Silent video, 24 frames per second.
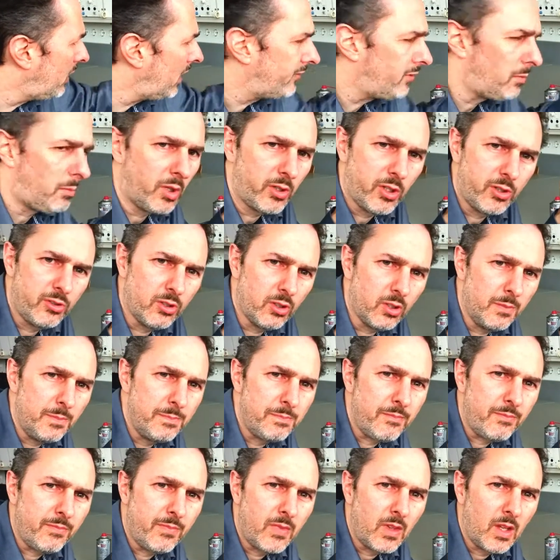we have a monitor.
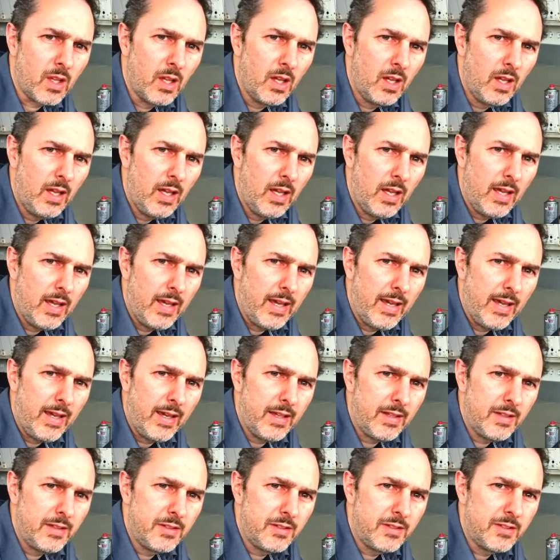
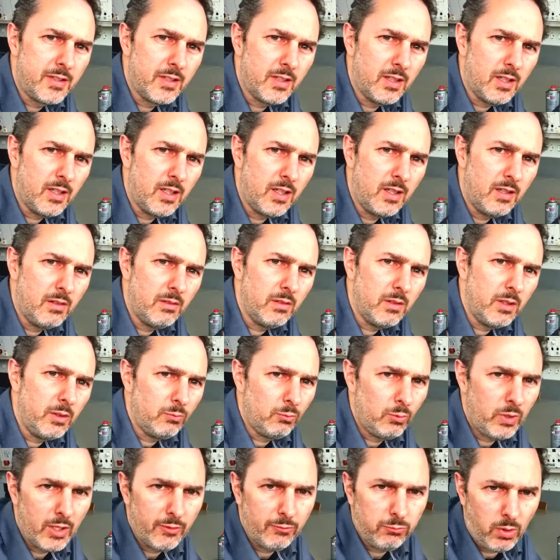And uh,
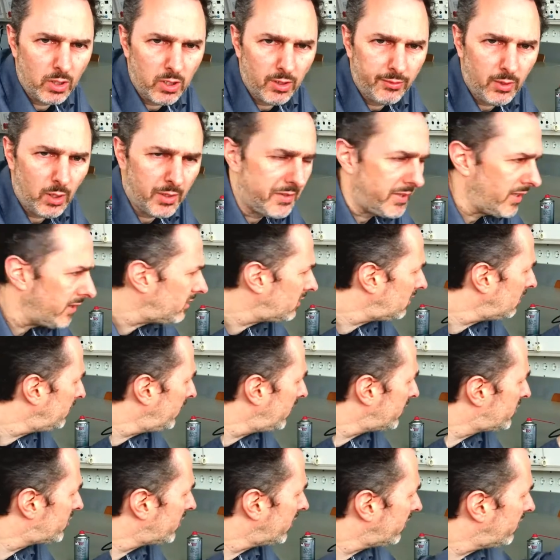we have one of our test
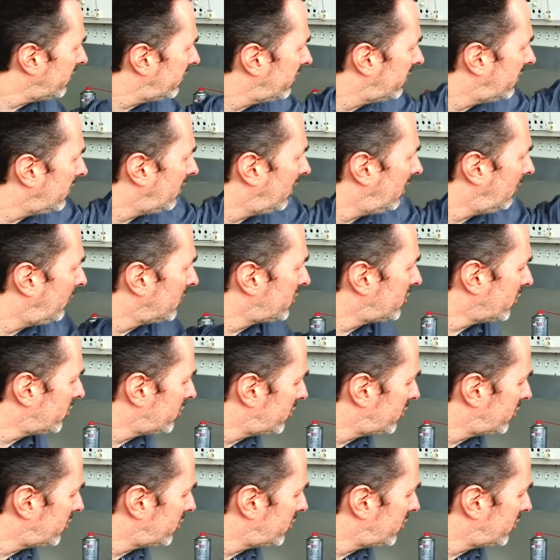images uh, which